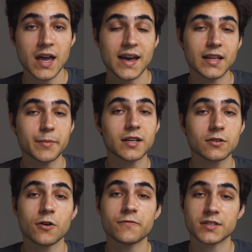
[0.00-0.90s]
and I
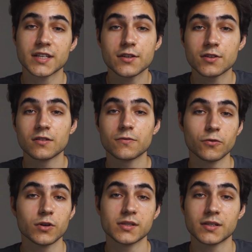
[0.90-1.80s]
mean conversational
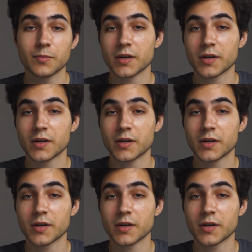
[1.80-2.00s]
fluency,